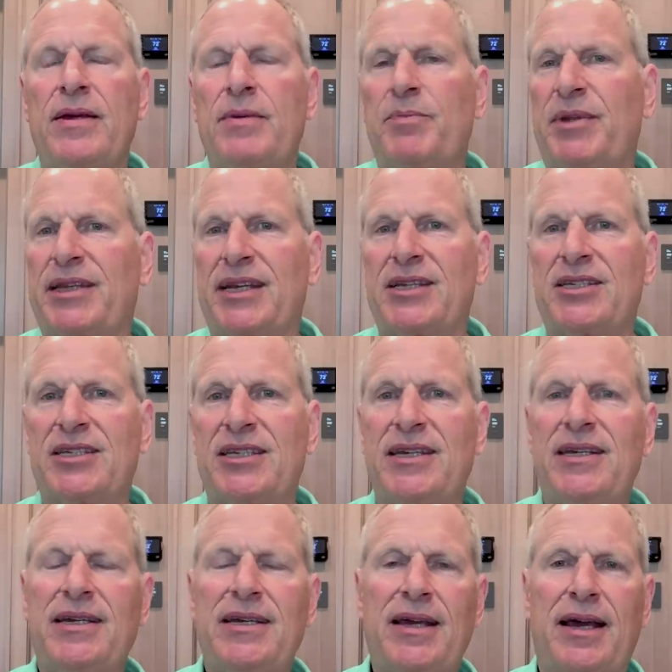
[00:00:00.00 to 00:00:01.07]
But they
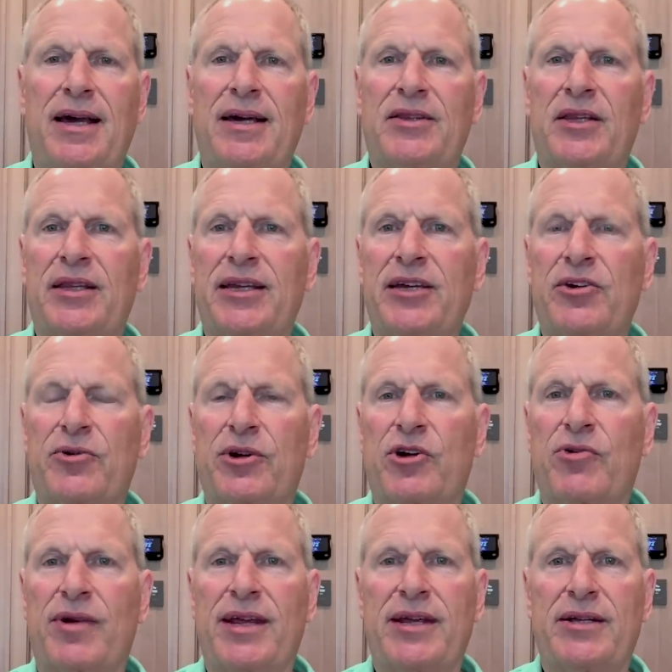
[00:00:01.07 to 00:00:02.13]
see uh, the leader
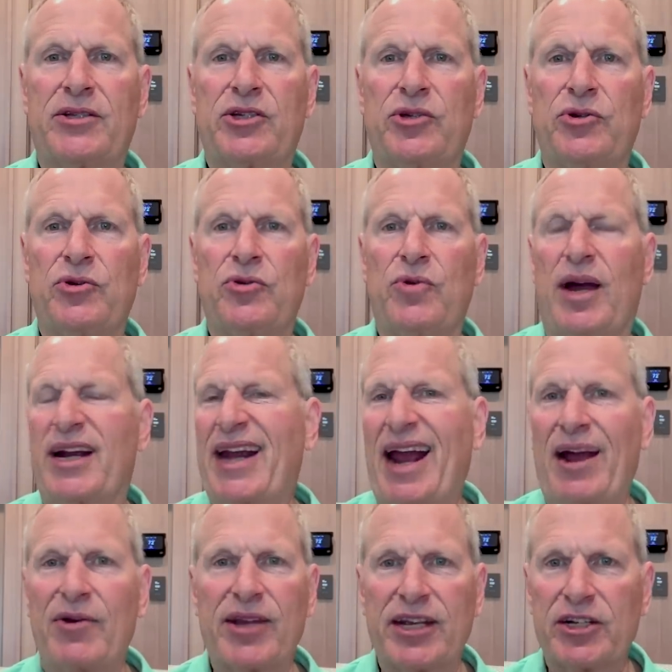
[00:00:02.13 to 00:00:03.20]
agreeing to
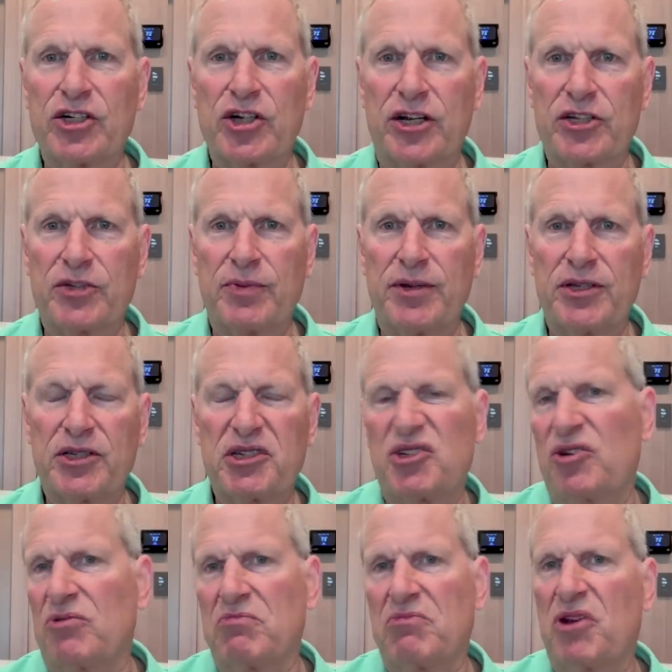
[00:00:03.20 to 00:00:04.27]
accounting adjustments,
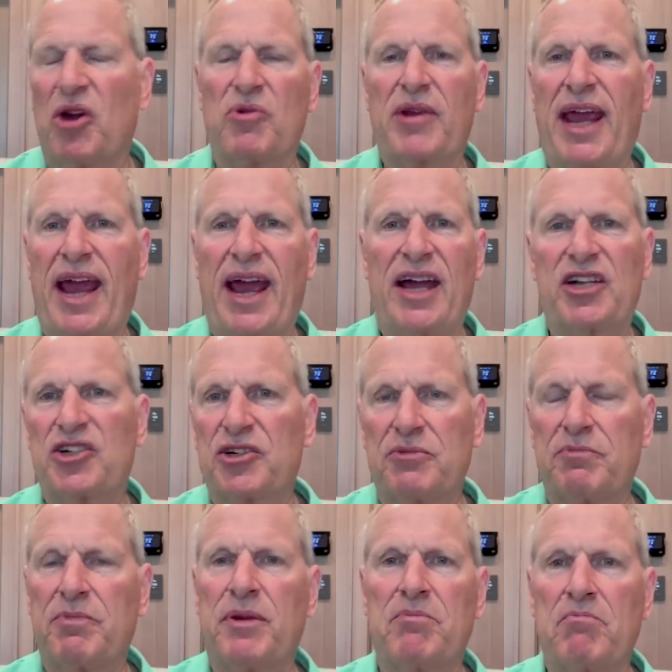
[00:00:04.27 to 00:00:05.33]
so no cash,
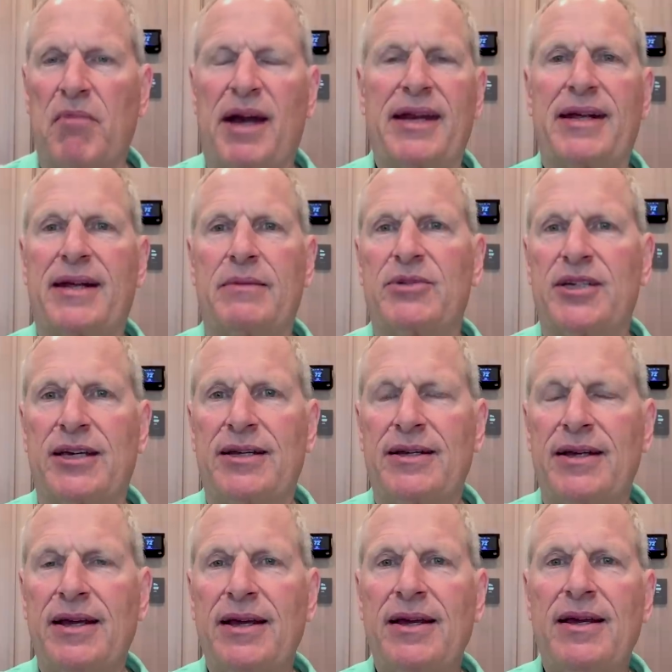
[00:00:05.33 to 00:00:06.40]
but money comes in,
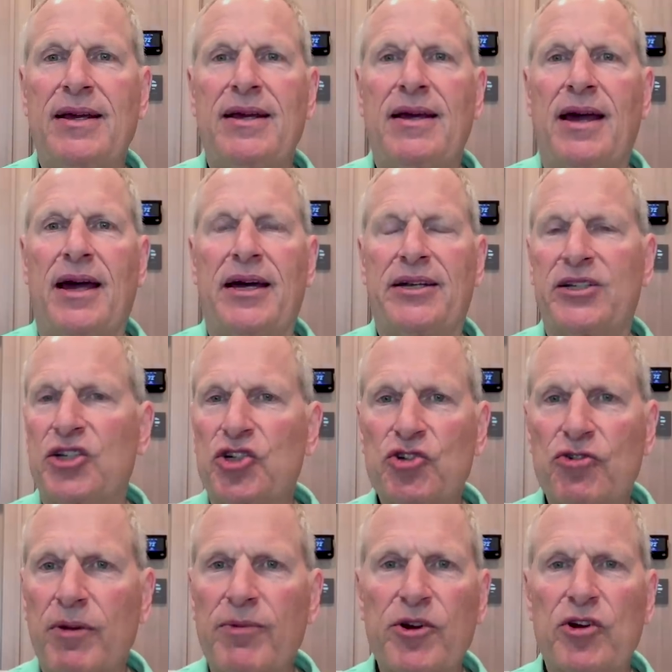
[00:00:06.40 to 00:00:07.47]
uh,
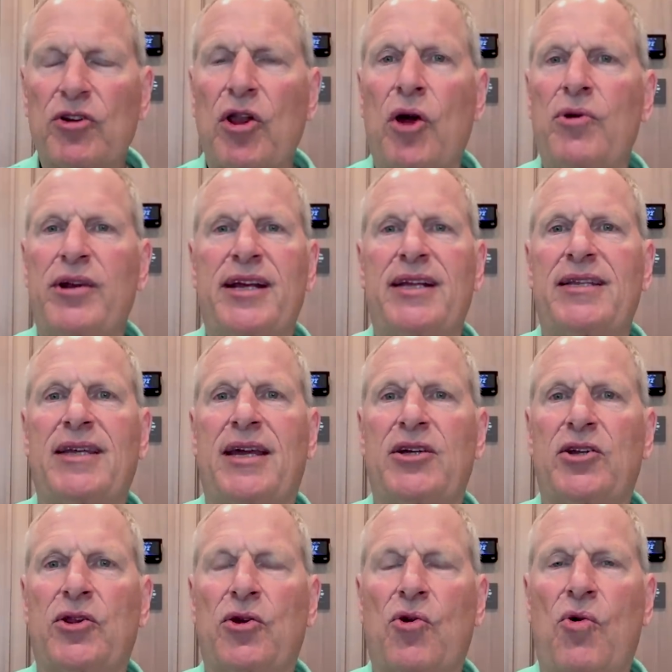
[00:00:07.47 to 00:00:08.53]
distributor loading at the
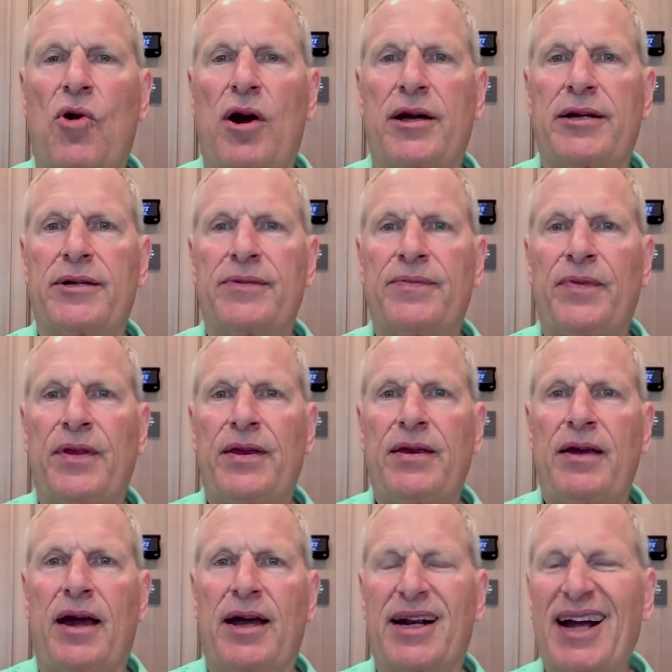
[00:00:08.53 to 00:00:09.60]
end of the quarter,
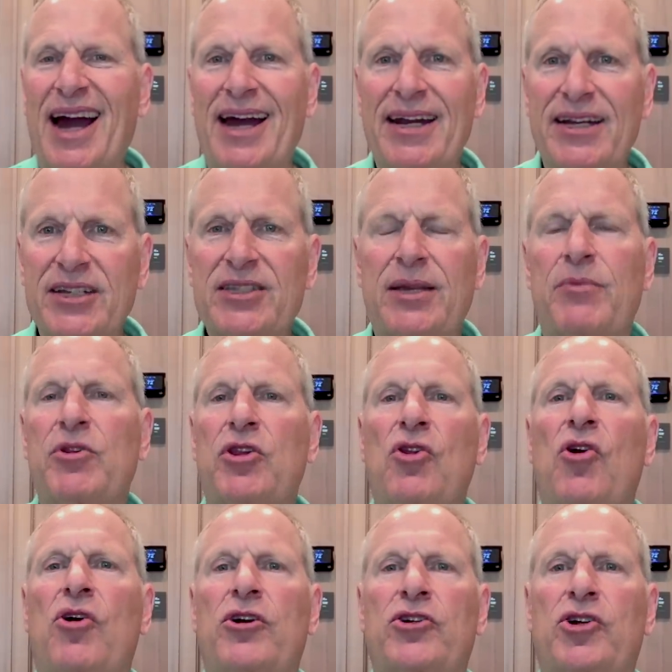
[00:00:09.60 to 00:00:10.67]
uh, cutting some of the
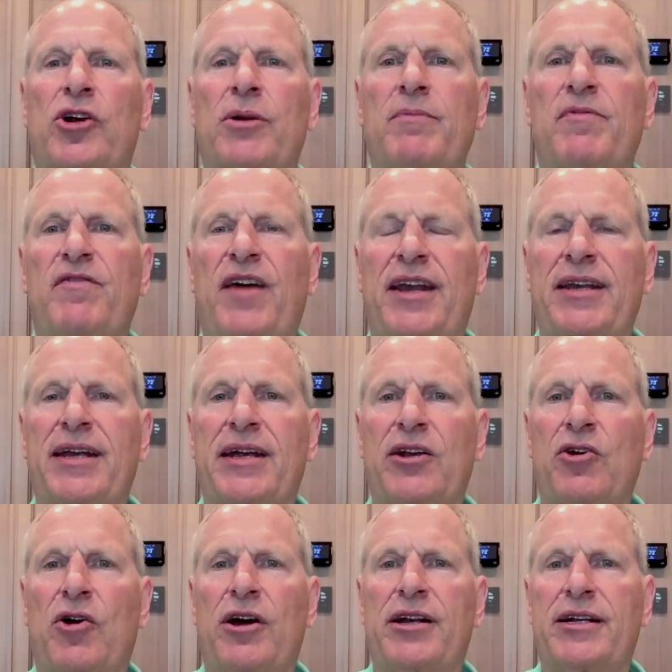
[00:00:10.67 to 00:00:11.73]
long term funding
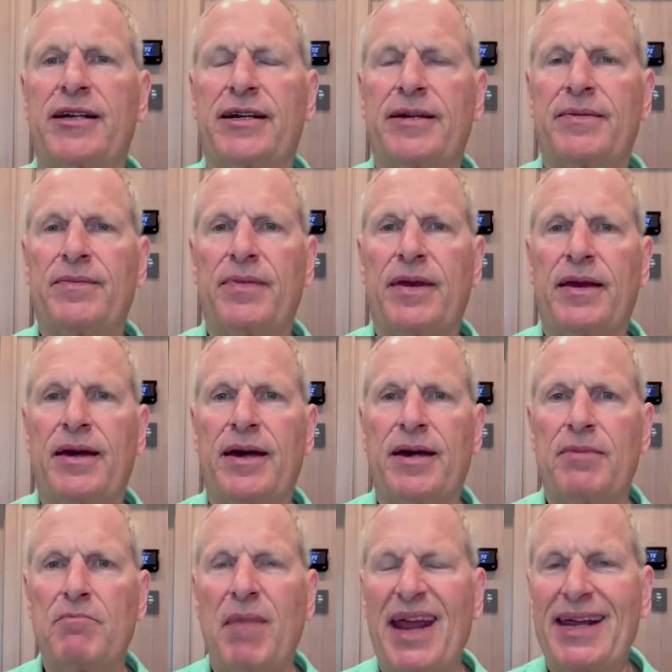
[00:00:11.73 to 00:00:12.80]
in order to
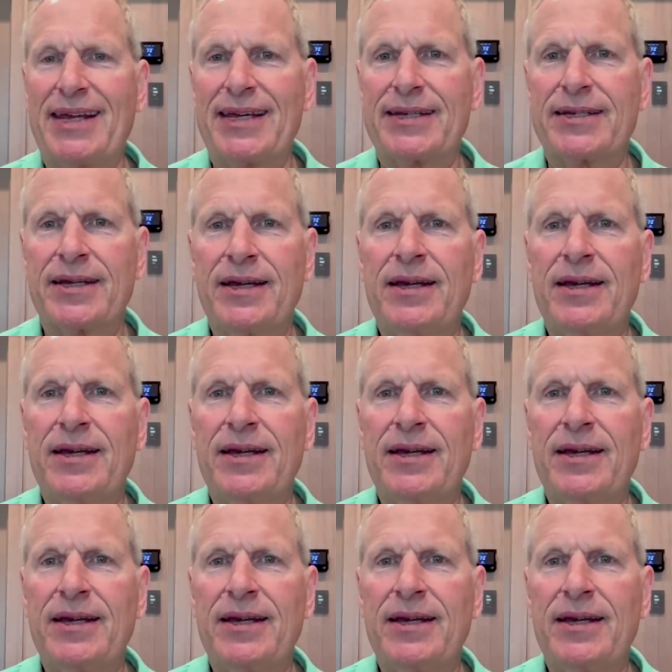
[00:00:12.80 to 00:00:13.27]
uh, make it